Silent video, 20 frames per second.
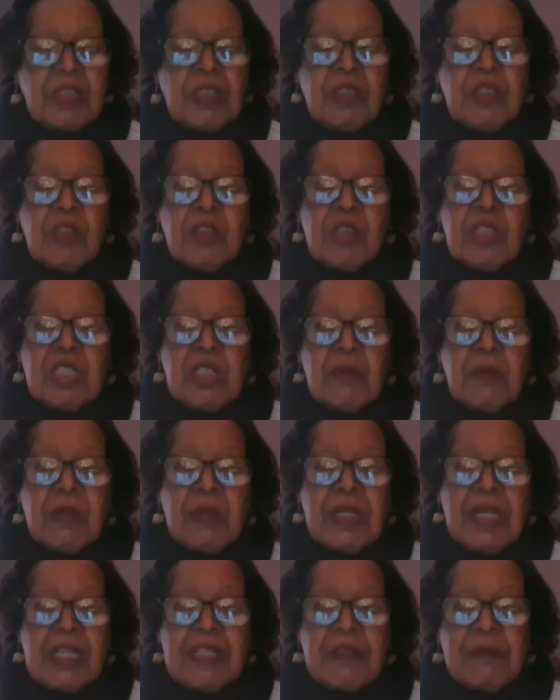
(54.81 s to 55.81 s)
Usually,
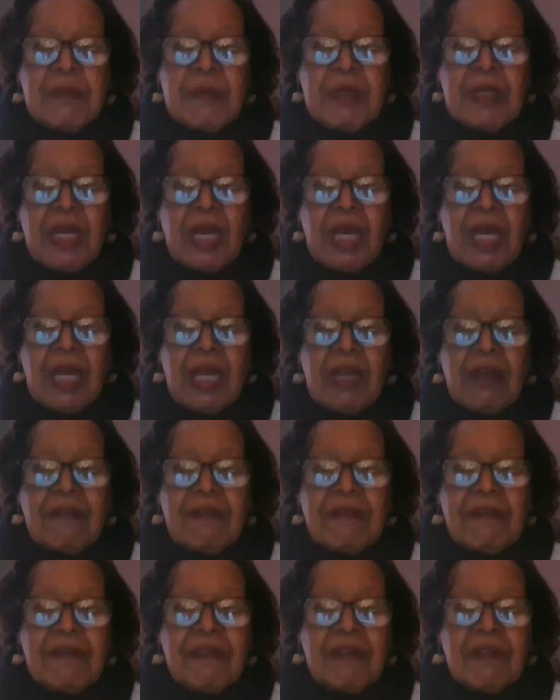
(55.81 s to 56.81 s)
when I speak, I
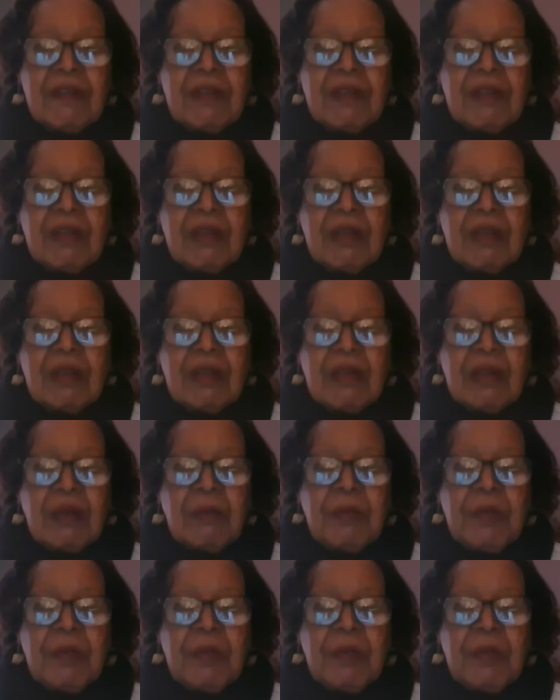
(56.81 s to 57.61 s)
have a